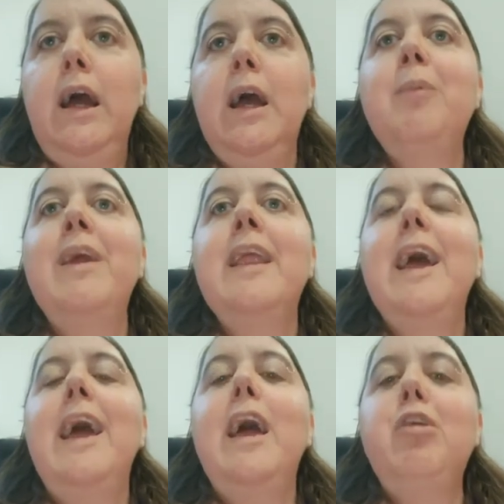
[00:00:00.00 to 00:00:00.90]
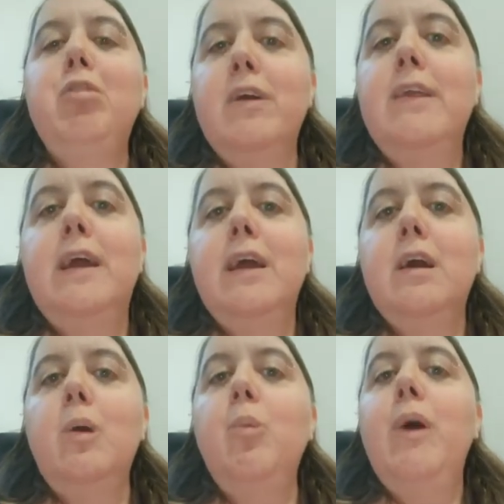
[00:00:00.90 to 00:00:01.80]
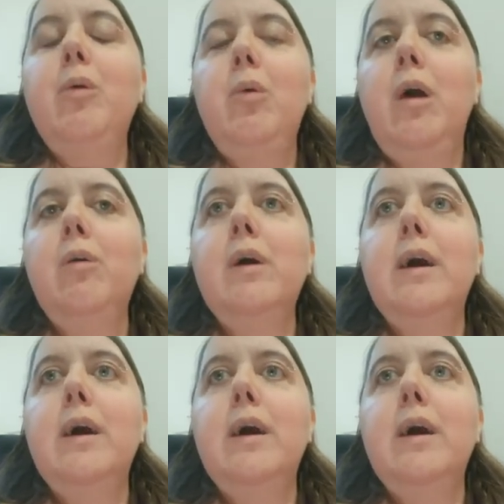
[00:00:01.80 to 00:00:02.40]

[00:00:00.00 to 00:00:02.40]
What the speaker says: I mean, everything went wrong.